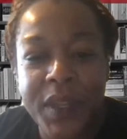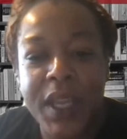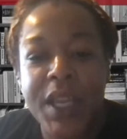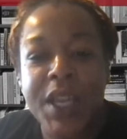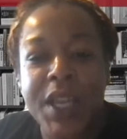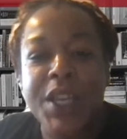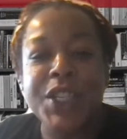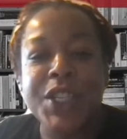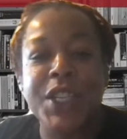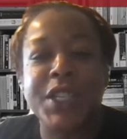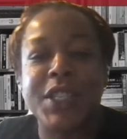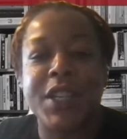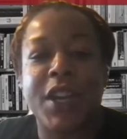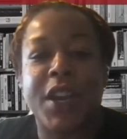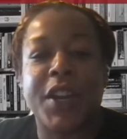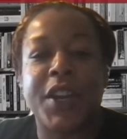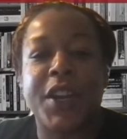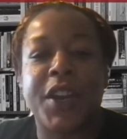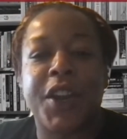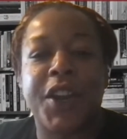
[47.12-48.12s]
She
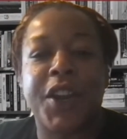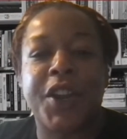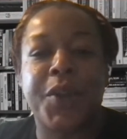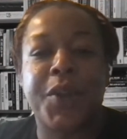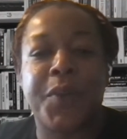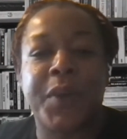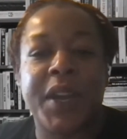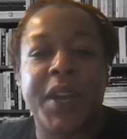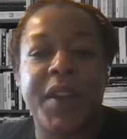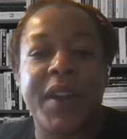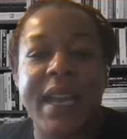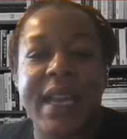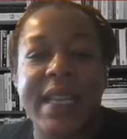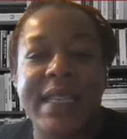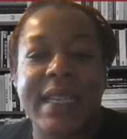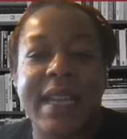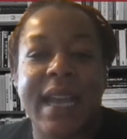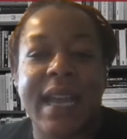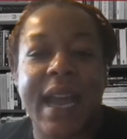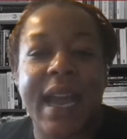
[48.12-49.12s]
started her career as
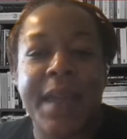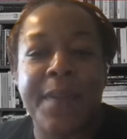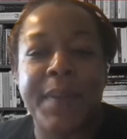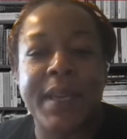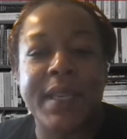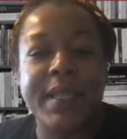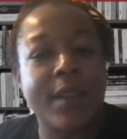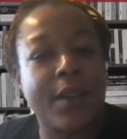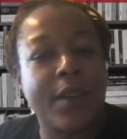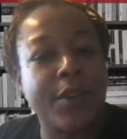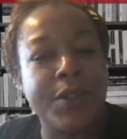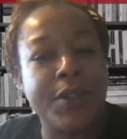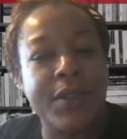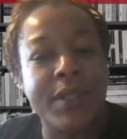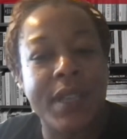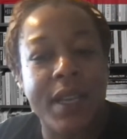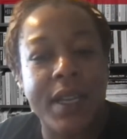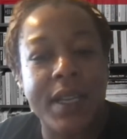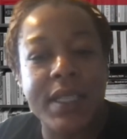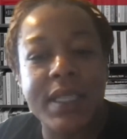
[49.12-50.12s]
an IB social
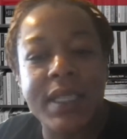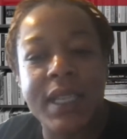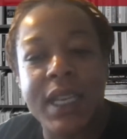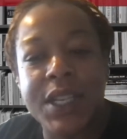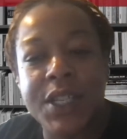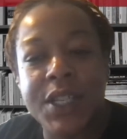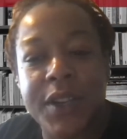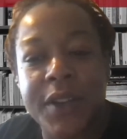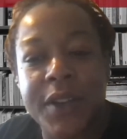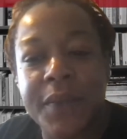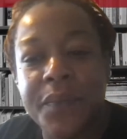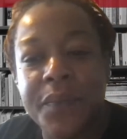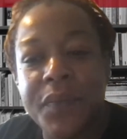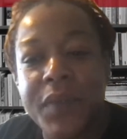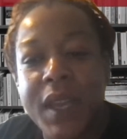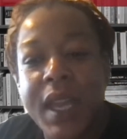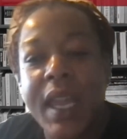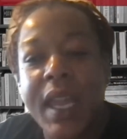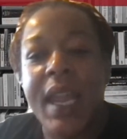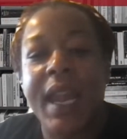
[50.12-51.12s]
studies teacher
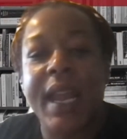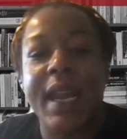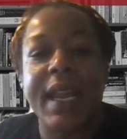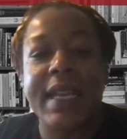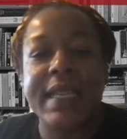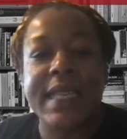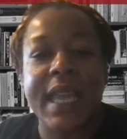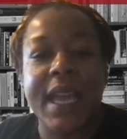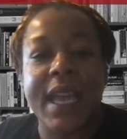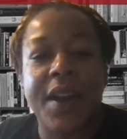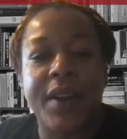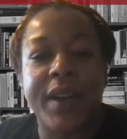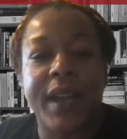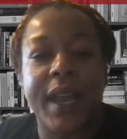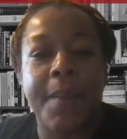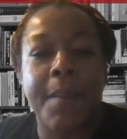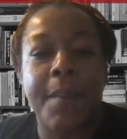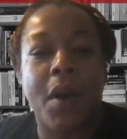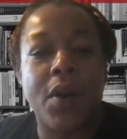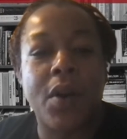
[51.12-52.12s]
and has held a
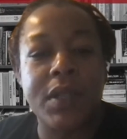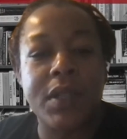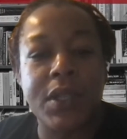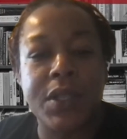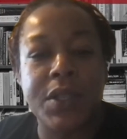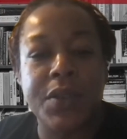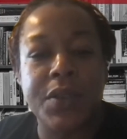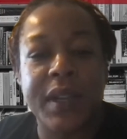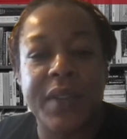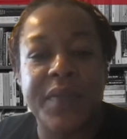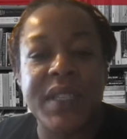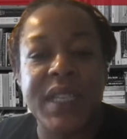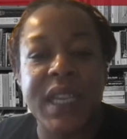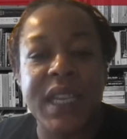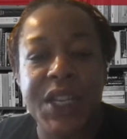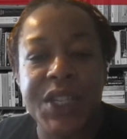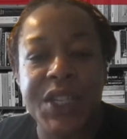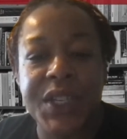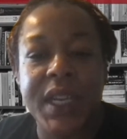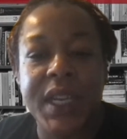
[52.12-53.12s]
multitude of
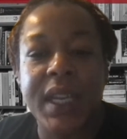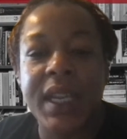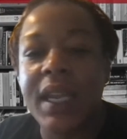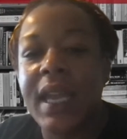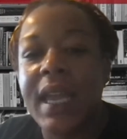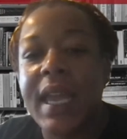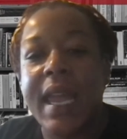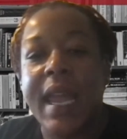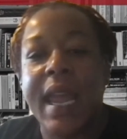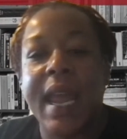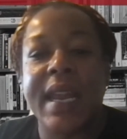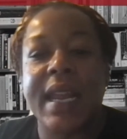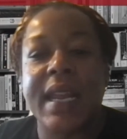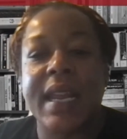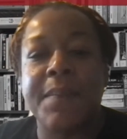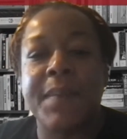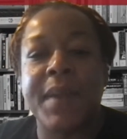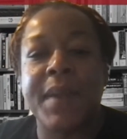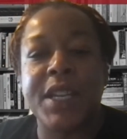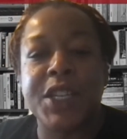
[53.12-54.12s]
teaching and
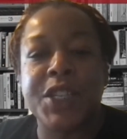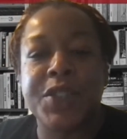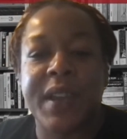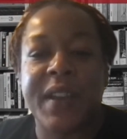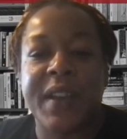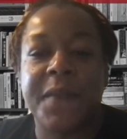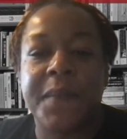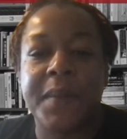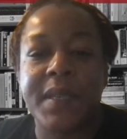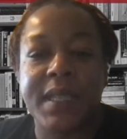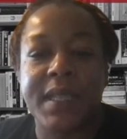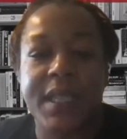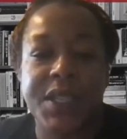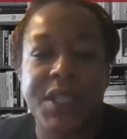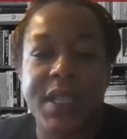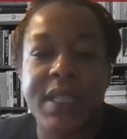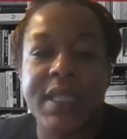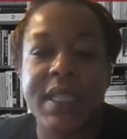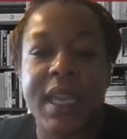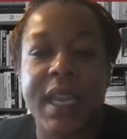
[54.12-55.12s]
administrative
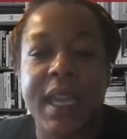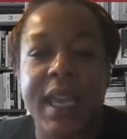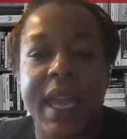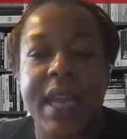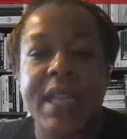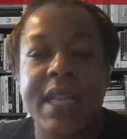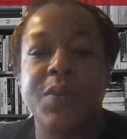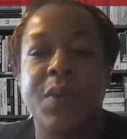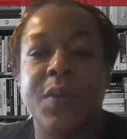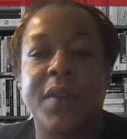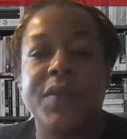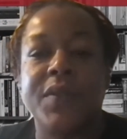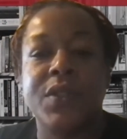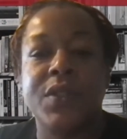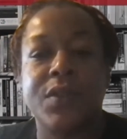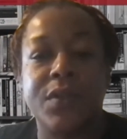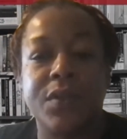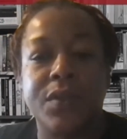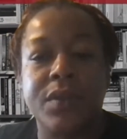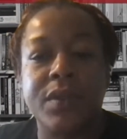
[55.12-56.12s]
positions in K-12
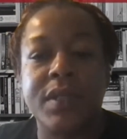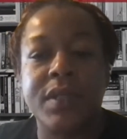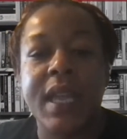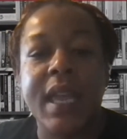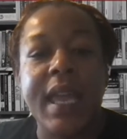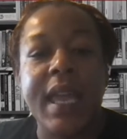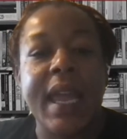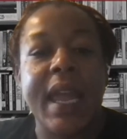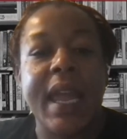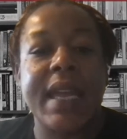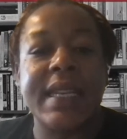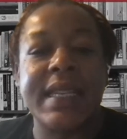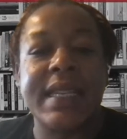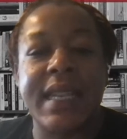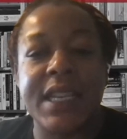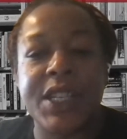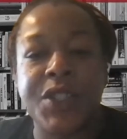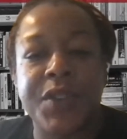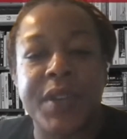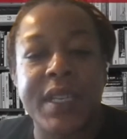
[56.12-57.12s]
schools and
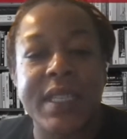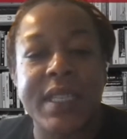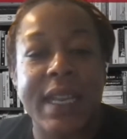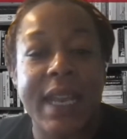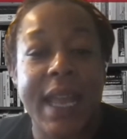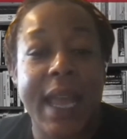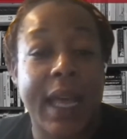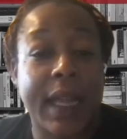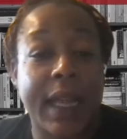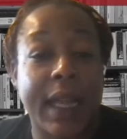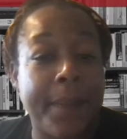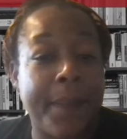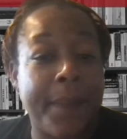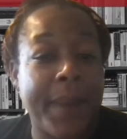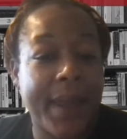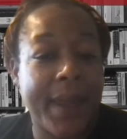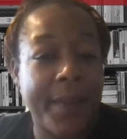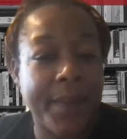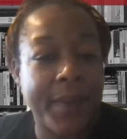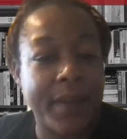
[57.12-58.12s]
districts in
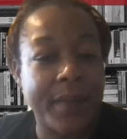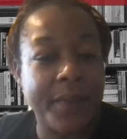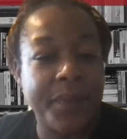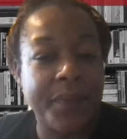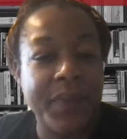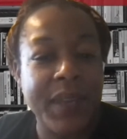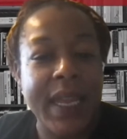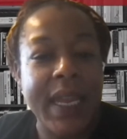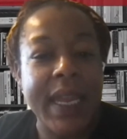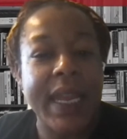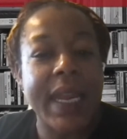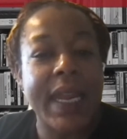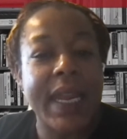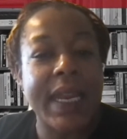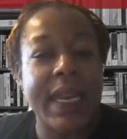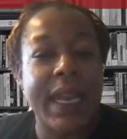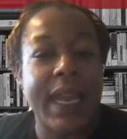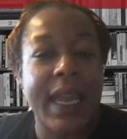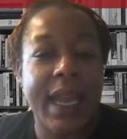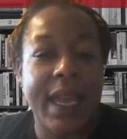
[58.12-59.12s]
Alabama,
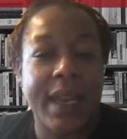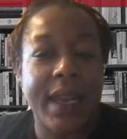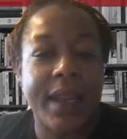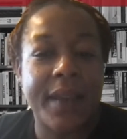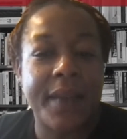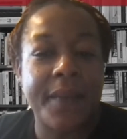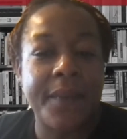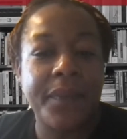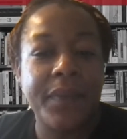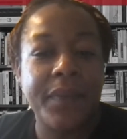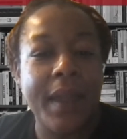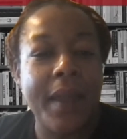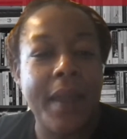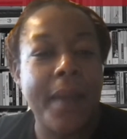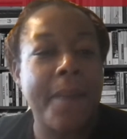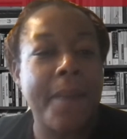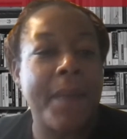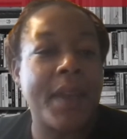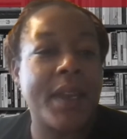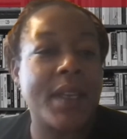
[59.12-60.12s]
Indiana,
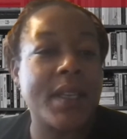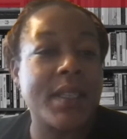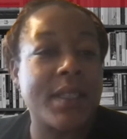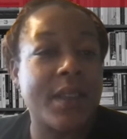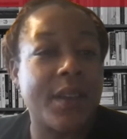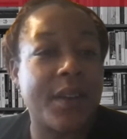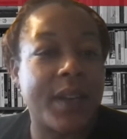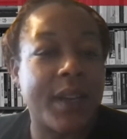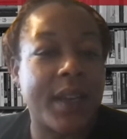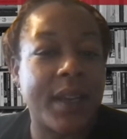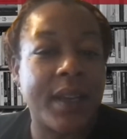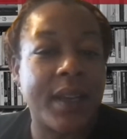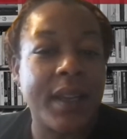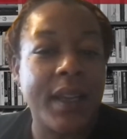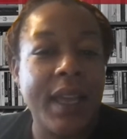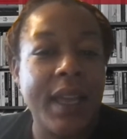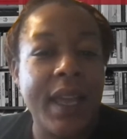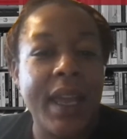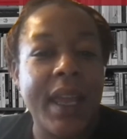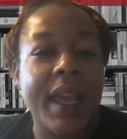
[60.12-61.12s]
Minnesota,
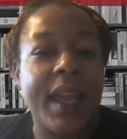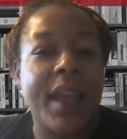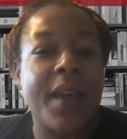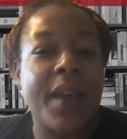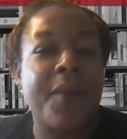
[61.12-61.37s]
and we